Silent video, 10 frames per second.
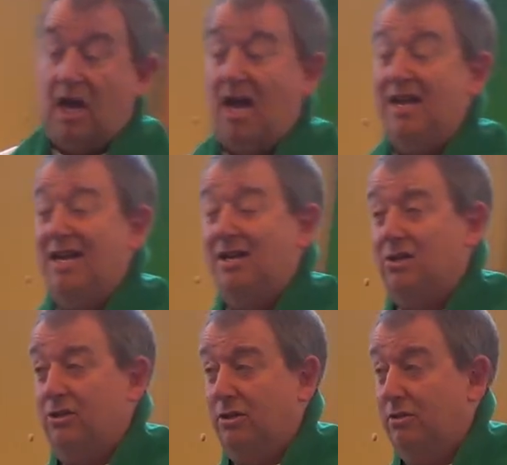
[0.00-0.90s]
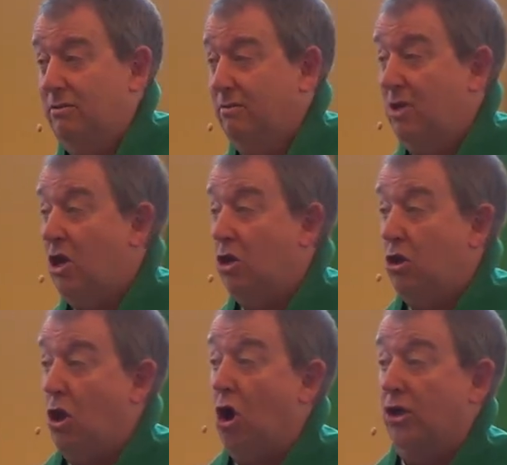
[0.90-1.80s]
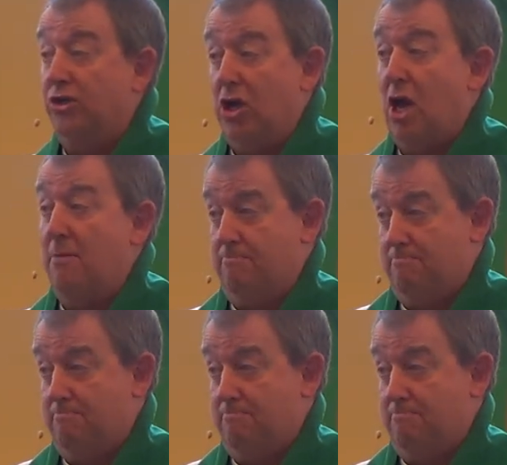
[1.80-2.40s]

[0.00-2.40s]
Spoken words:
I yelled a long time.